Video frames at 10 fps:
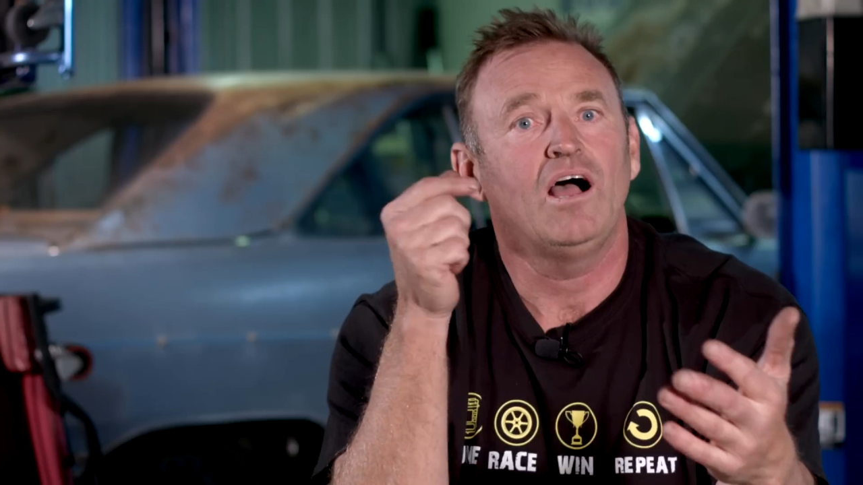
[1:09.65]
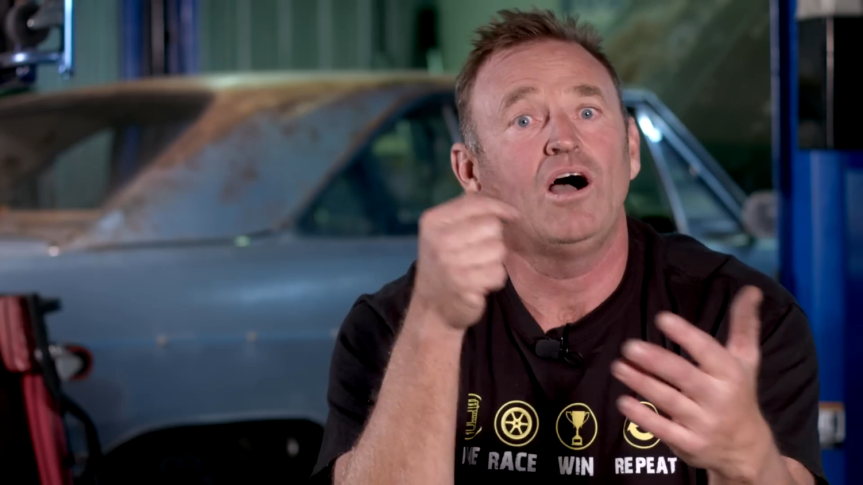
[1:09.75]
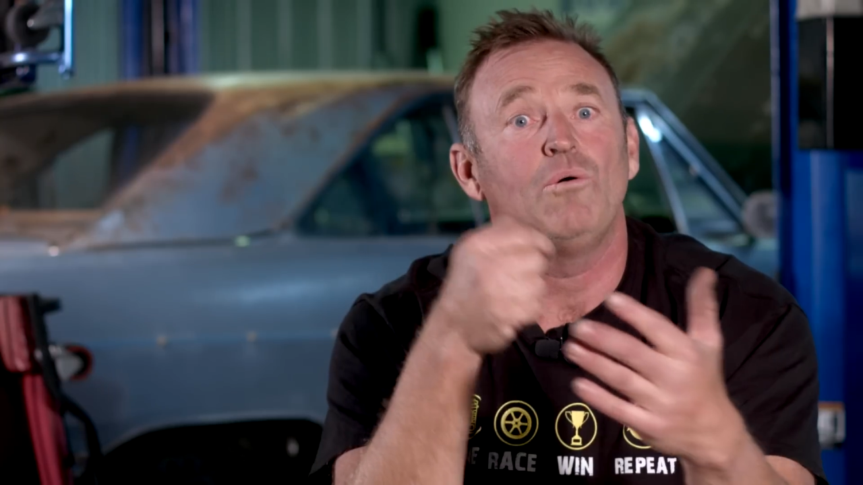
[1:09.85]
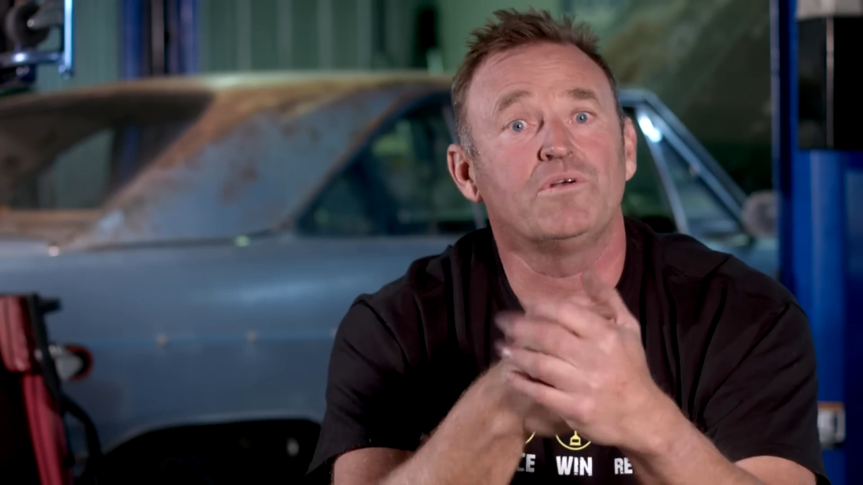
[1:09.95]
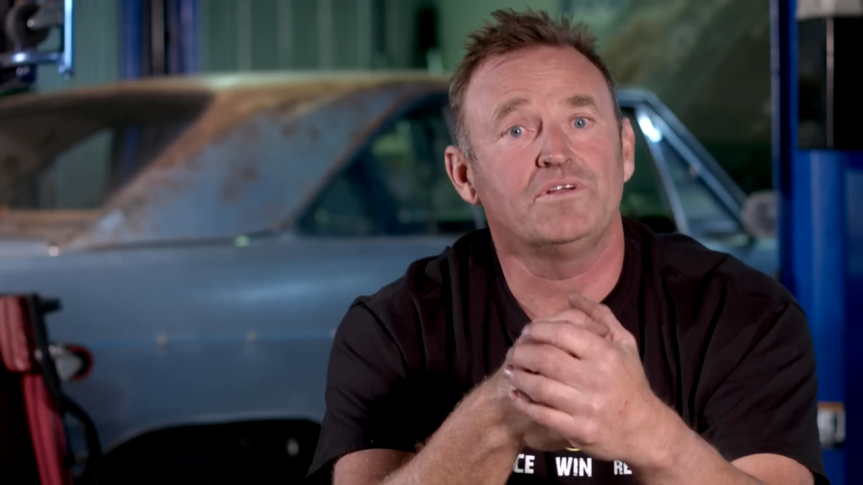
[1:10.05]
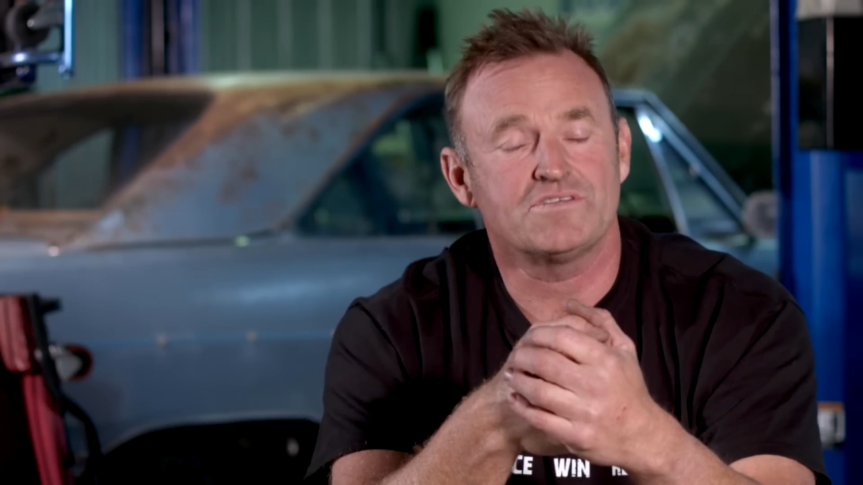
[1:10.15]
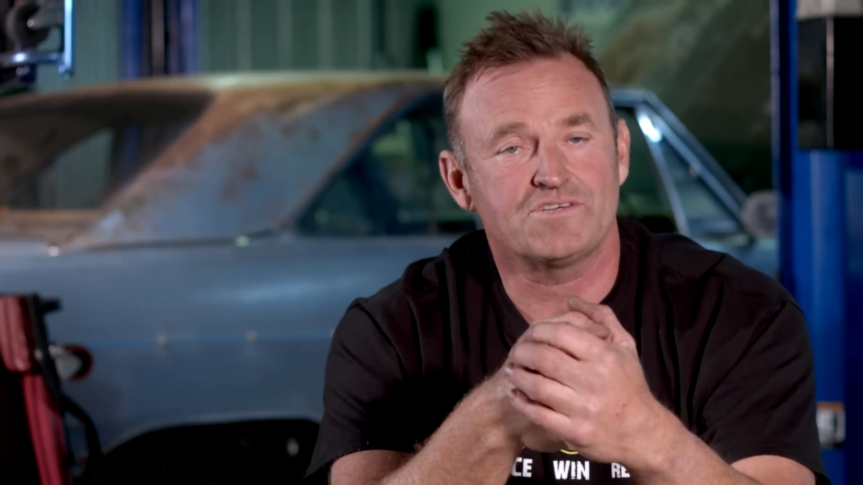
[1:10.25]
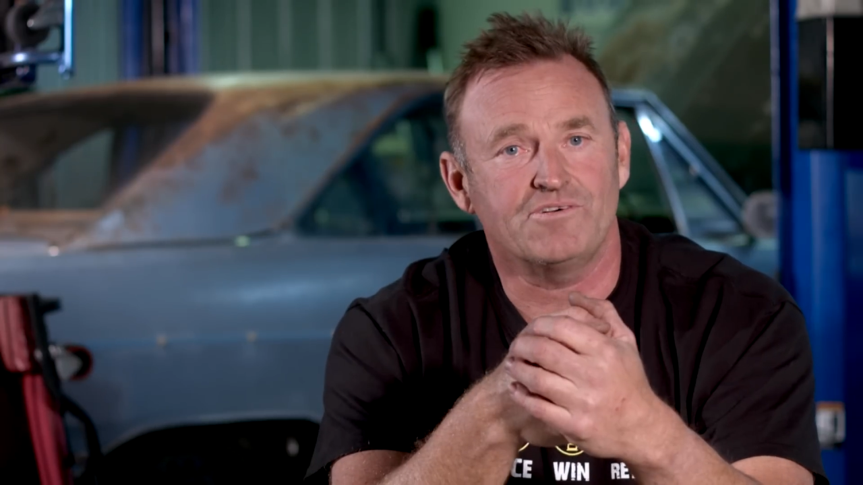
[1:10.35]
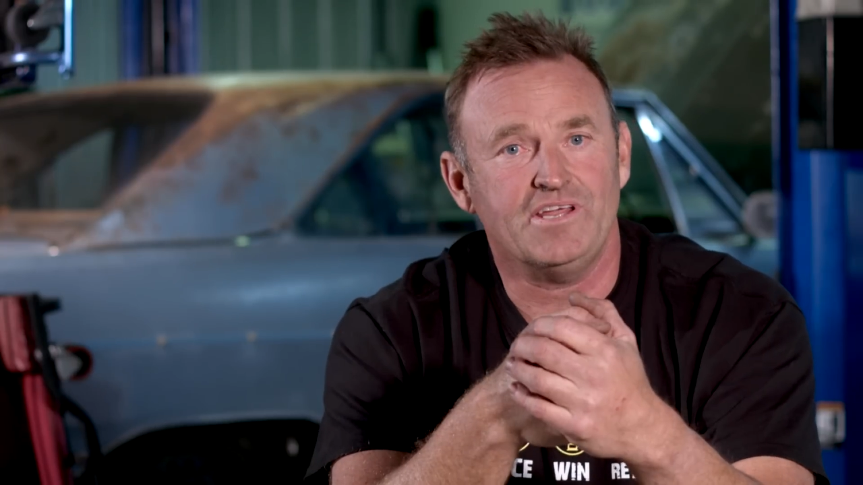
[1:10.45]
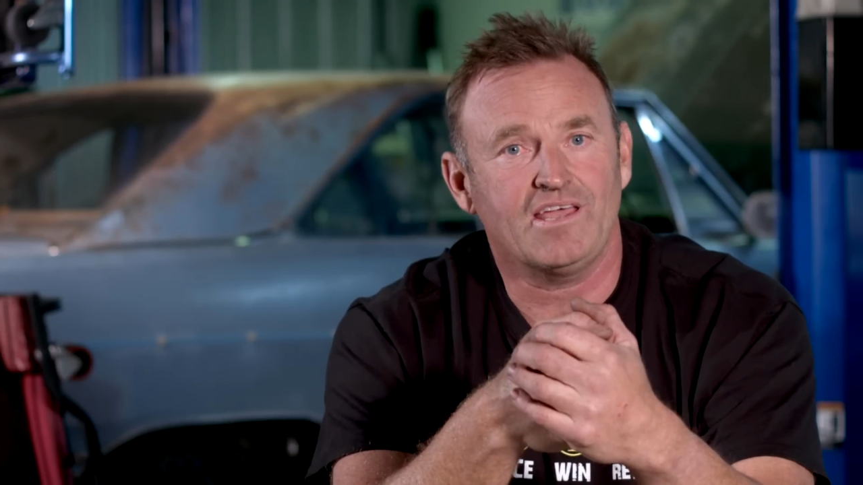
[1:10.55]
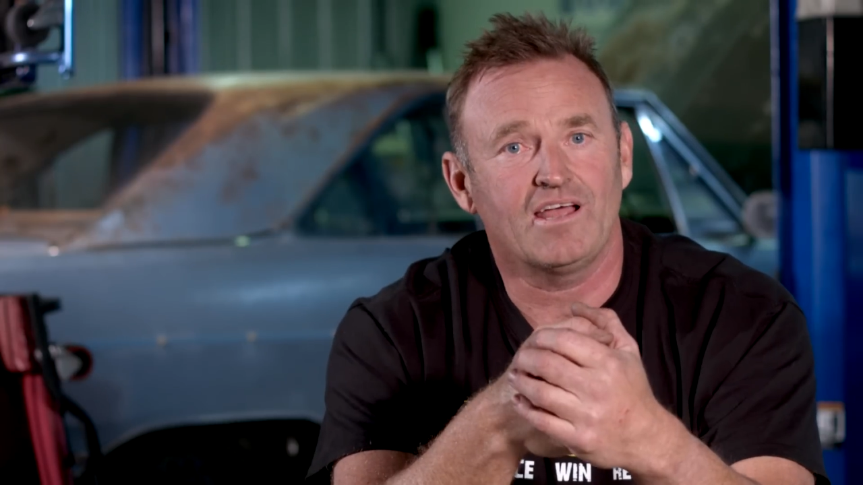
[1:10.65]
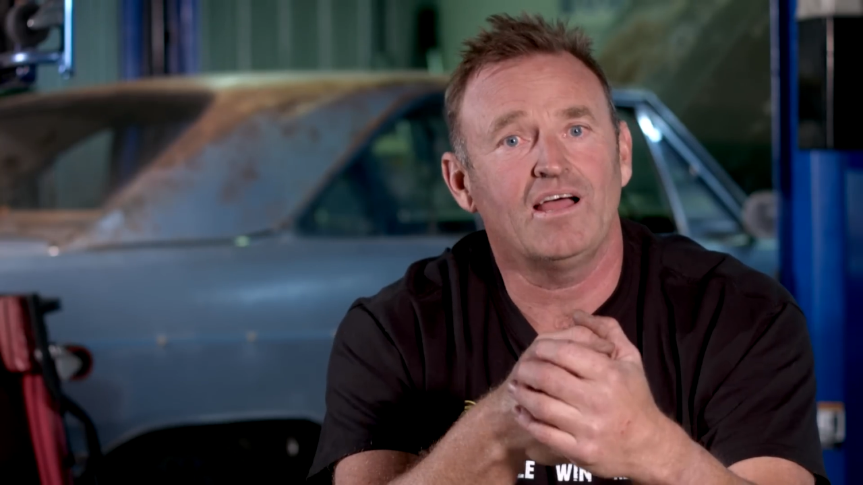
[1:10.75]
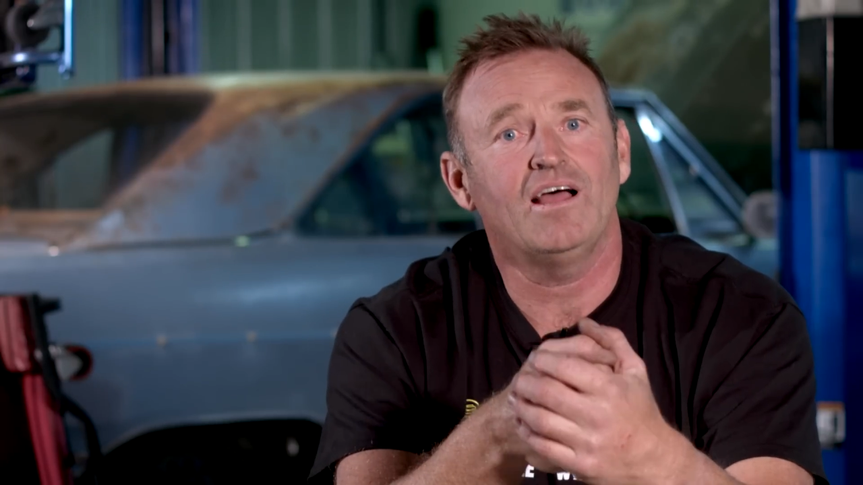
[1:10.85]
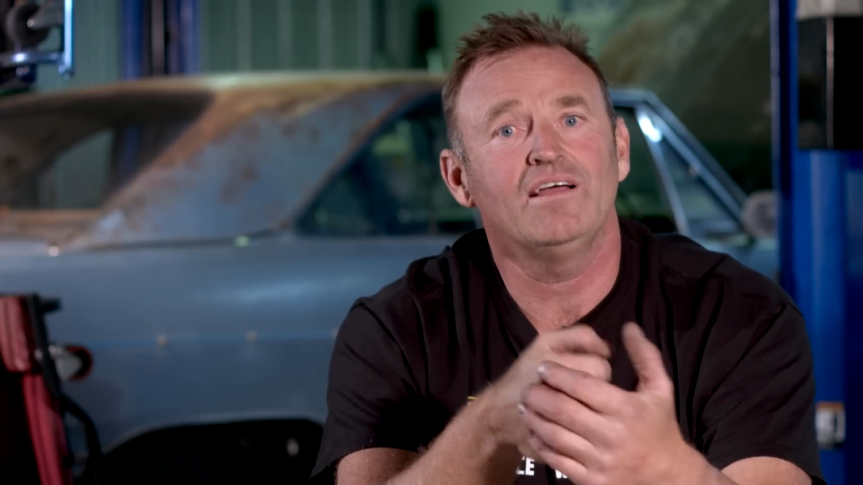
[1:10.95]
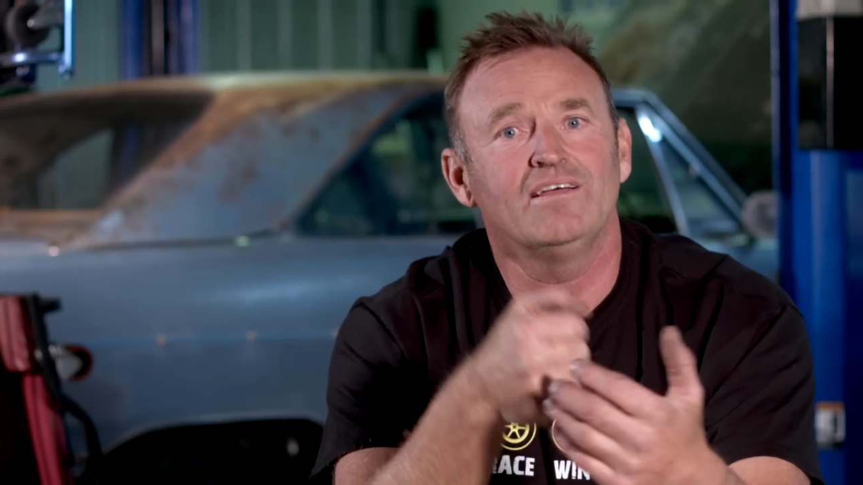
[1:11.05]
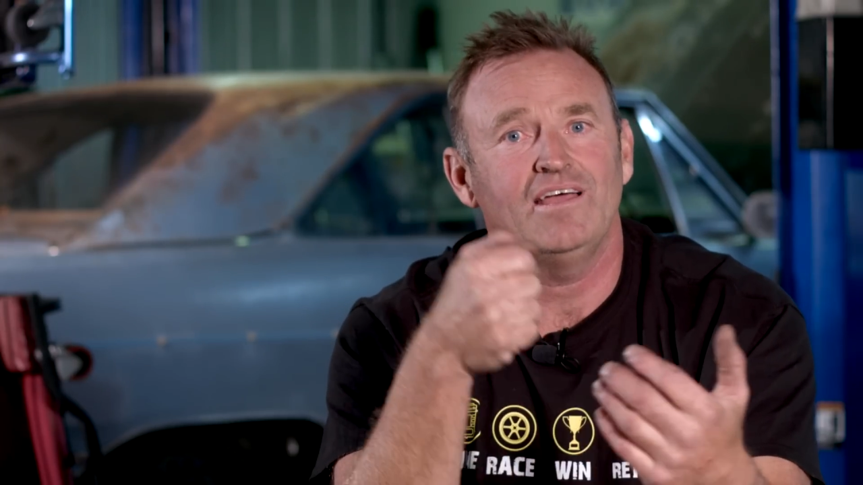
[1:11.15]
I wanted a street car.